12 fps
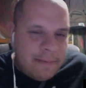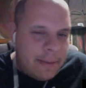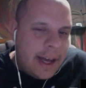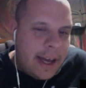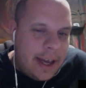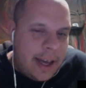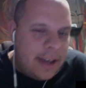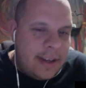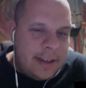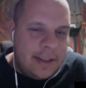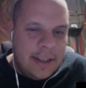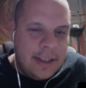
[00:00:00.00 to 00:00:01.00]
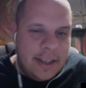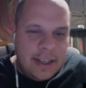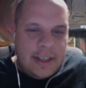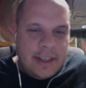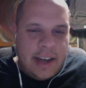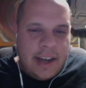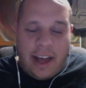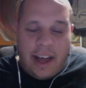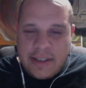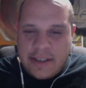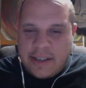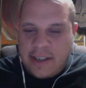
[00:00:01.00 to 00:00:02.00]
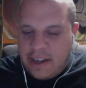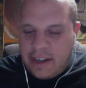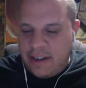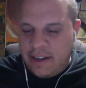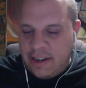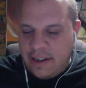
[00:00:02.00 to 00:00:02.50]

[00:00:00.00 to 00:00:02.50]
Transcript: my analysis here,